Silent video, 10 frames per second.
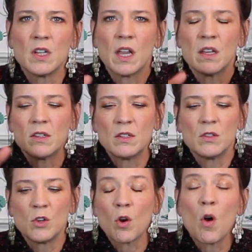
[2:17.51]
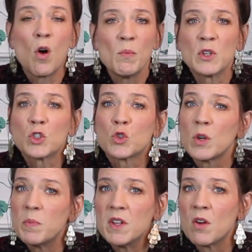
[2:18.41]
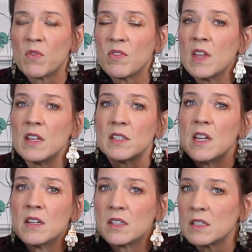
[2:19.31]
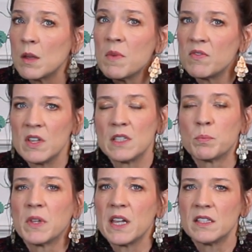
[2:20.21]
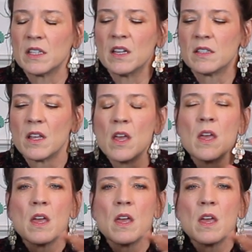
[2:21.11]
and you're almost tripping over things in some of these places.